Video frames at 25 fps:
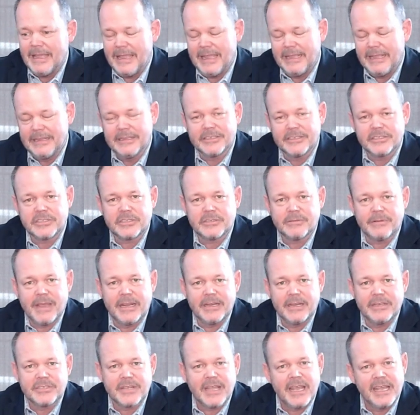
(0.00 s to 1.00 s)
hey, let's
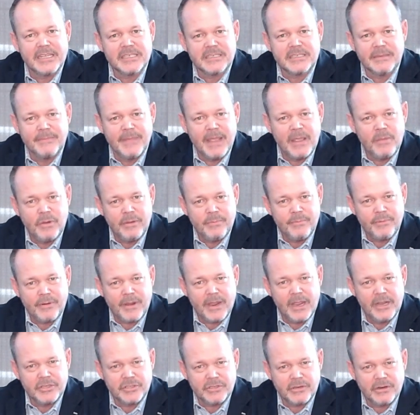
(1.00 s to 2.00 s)
strategize and maybe we
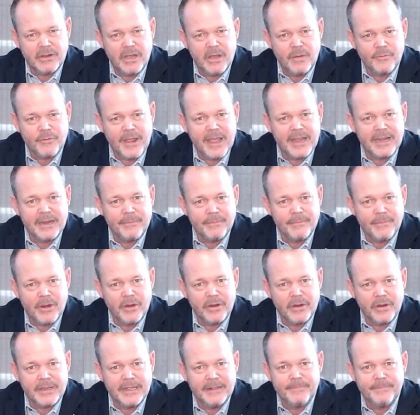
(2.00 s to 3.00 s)
price your home right at
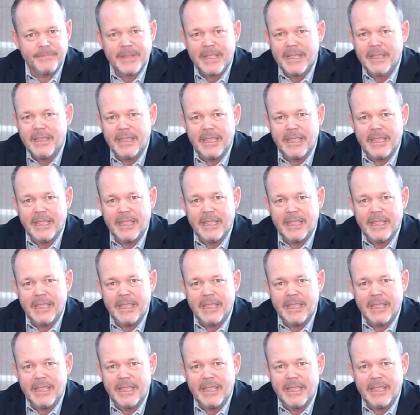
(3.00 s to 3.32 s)
market